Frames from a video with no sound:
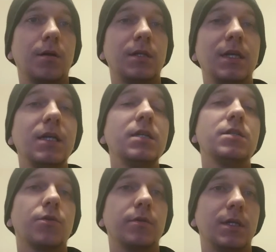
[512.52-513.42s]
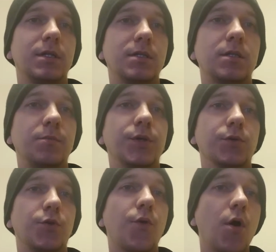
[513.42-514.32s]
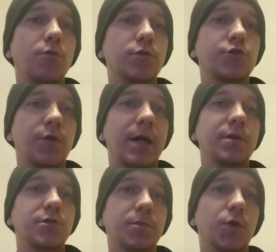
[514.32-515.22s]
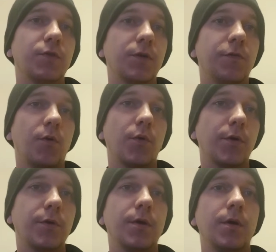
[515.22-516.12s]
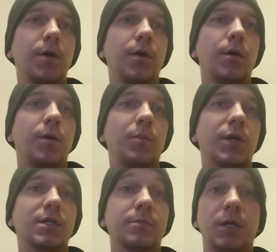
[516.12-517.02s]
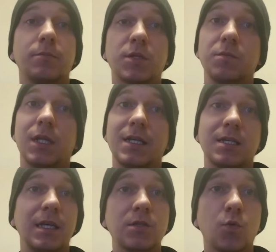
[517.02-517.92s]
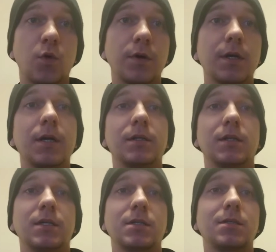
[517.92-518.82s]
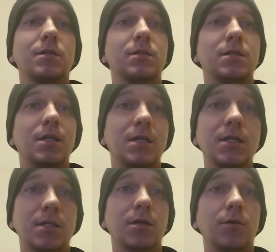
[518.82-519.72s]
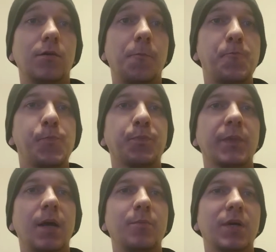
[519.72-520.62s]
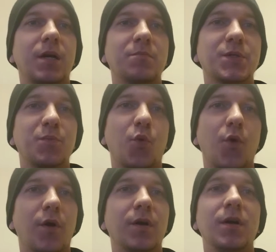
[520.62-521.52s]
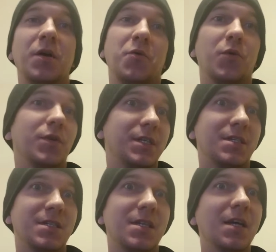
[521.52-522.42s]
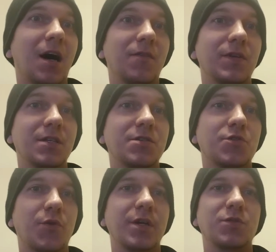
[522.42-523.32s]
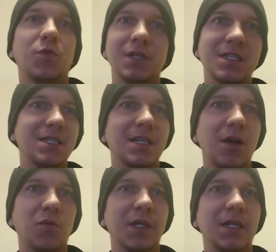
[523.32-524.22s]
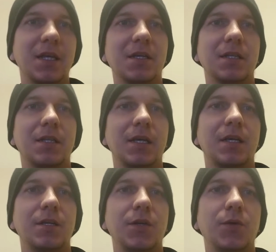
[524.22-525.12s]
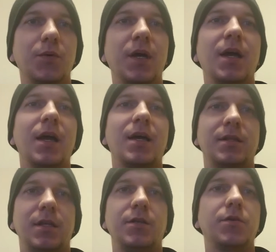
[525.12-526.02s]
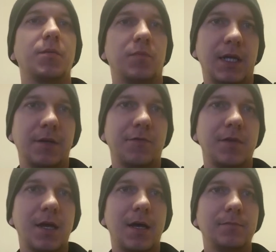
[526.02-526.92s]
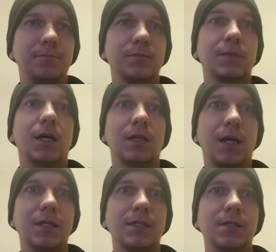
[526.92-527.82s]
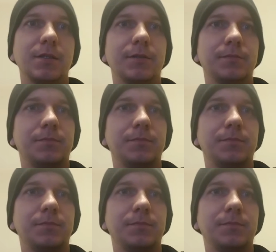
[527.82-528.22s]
the easier it is to build your own strategy moving forward, because it becomes less guesswork and less statistical, and becomes more, well, this is the obvious choice, well, this is the only thing that they can do, and then you can plan for that a lot easier.